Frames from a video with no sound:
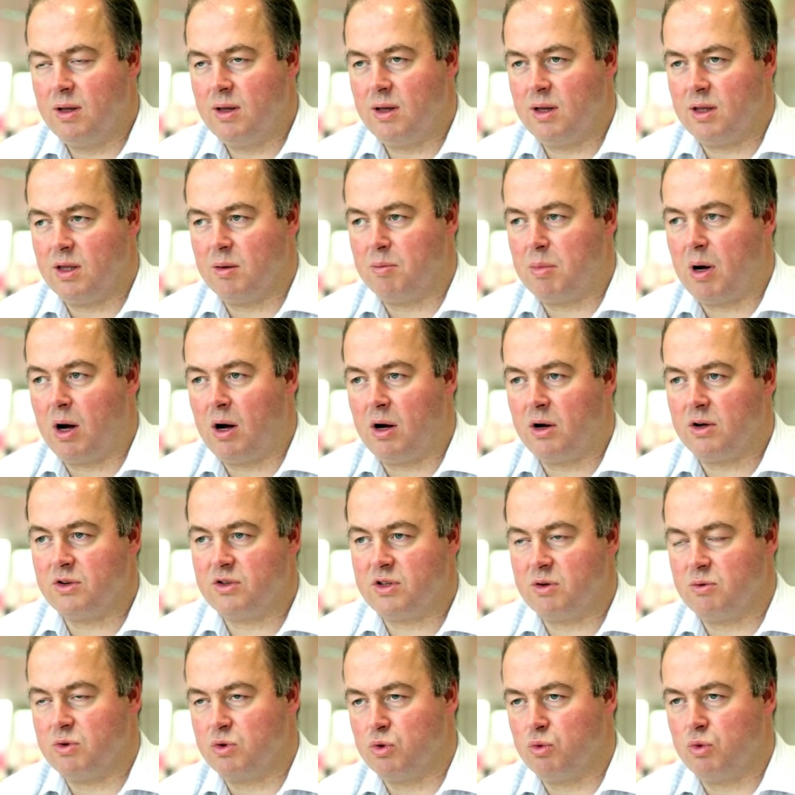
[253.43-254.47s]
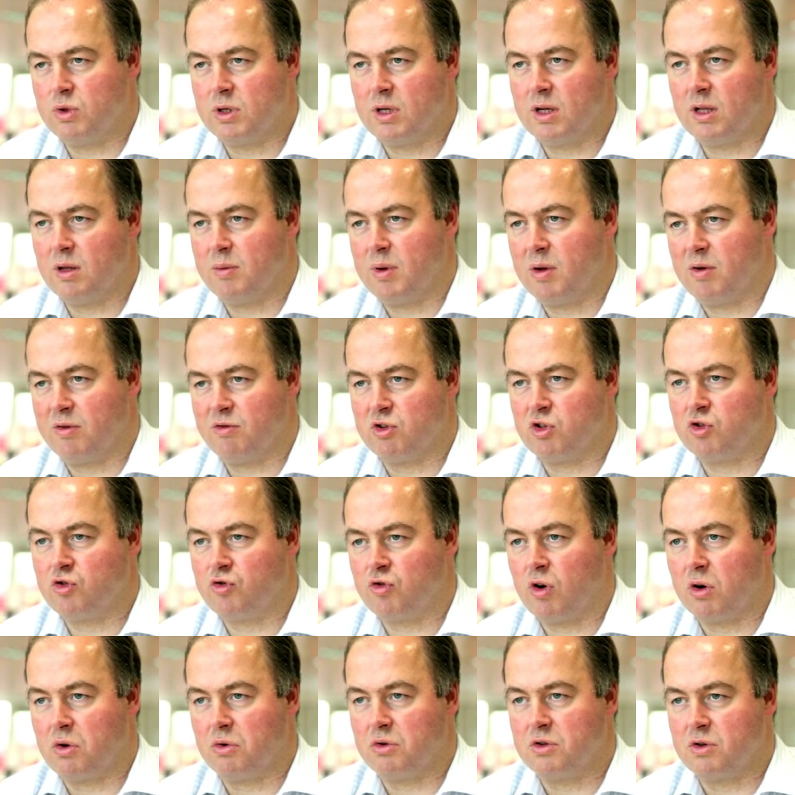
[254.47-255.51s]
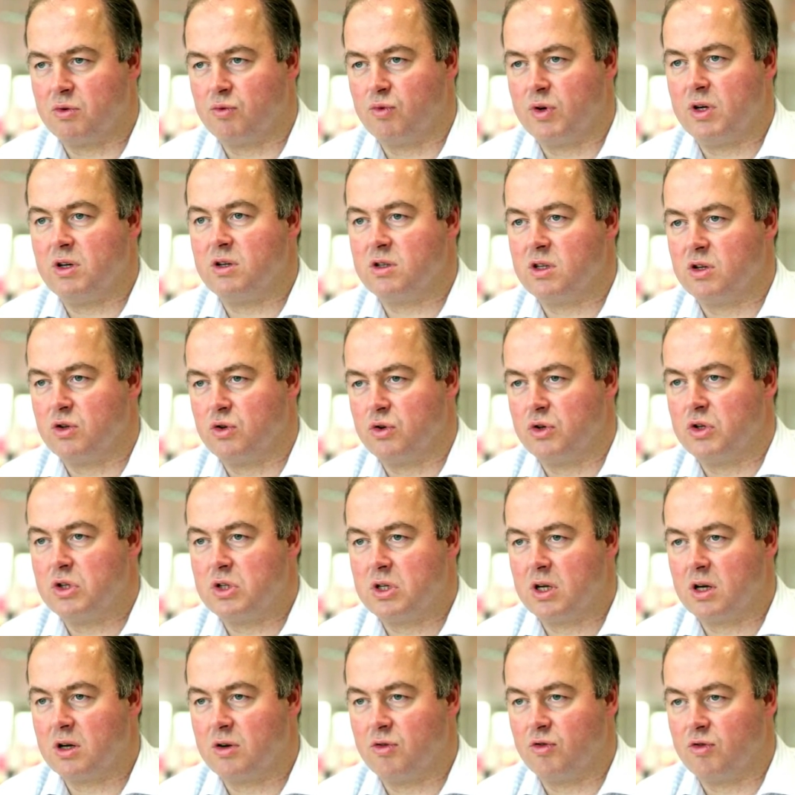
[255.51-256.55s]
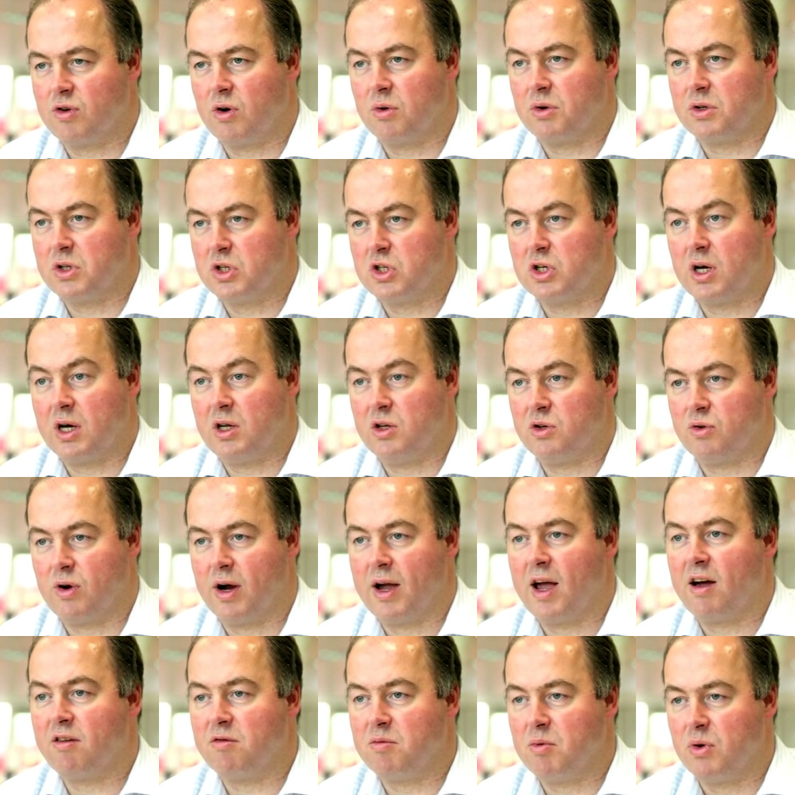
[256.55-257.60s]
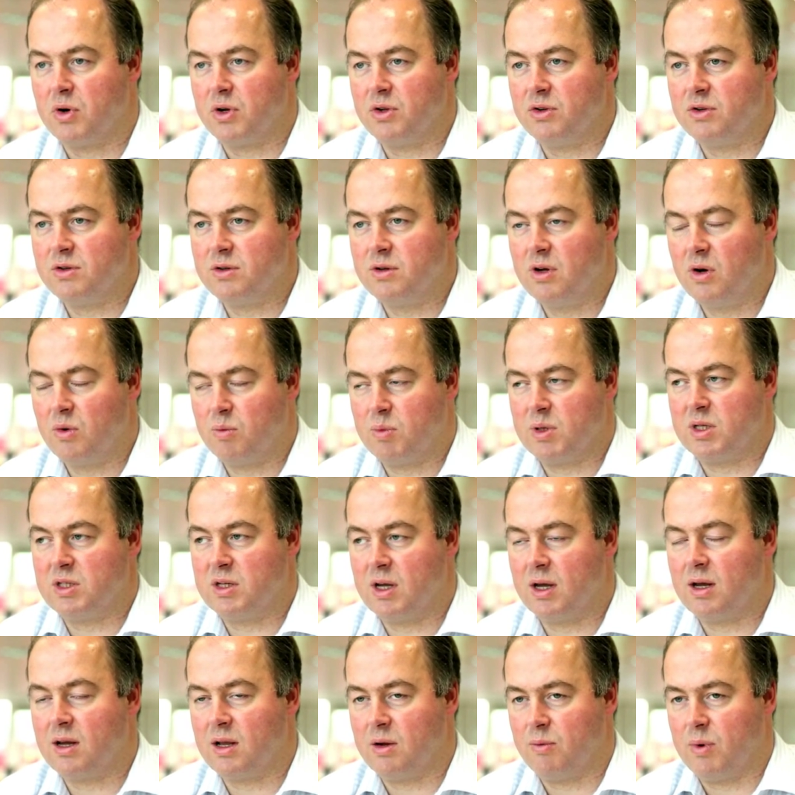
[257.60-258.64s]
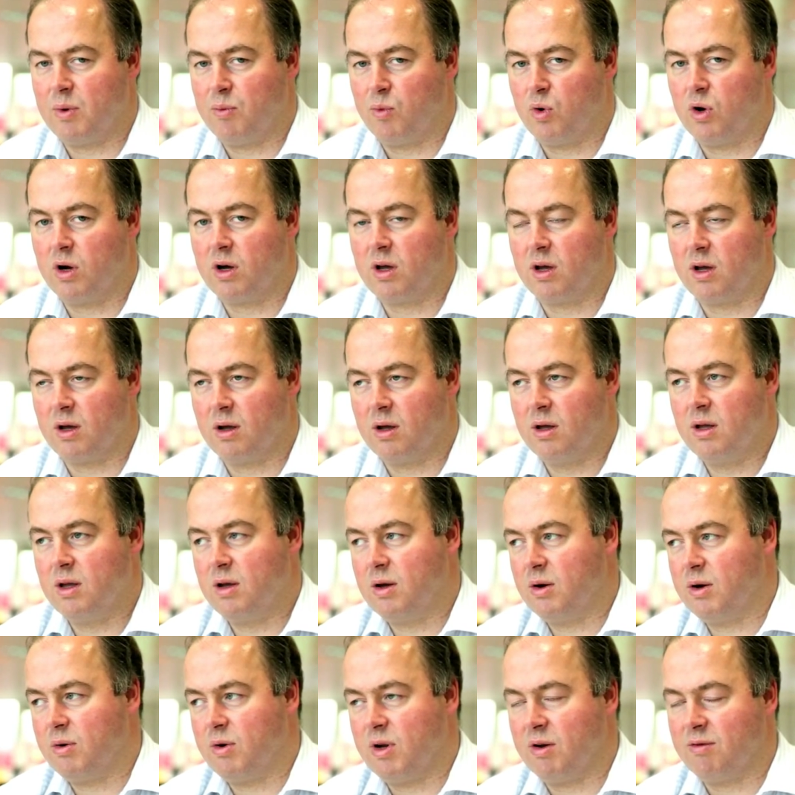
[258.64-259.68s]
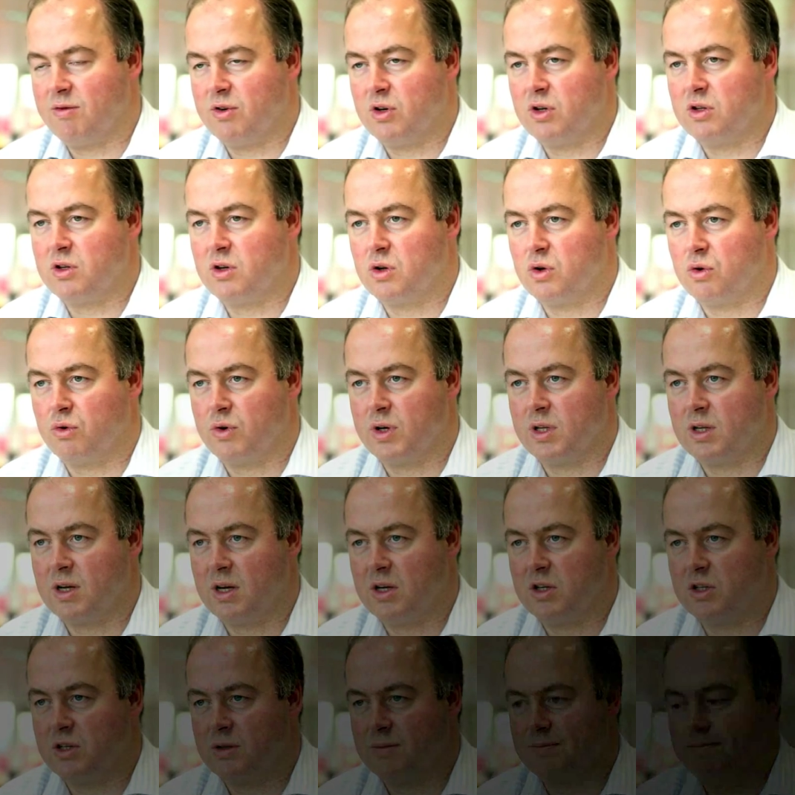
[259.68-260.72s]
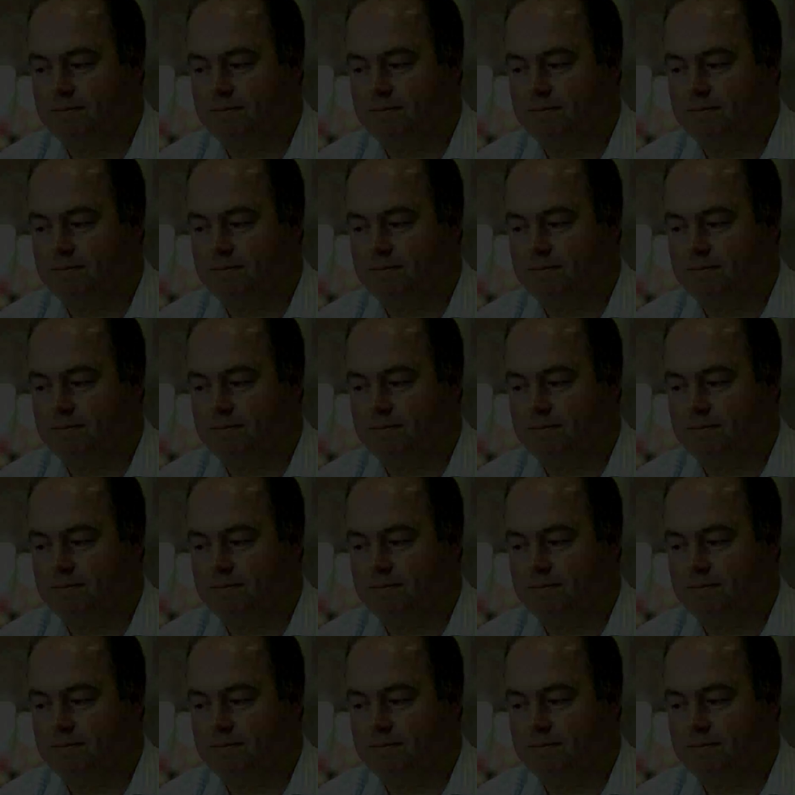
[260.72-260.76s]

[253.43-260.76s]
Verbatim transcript: In the past, it was always a little bit of a struggle to reach the joystick controller to change your AF points, particularly when working in a vertical orientation.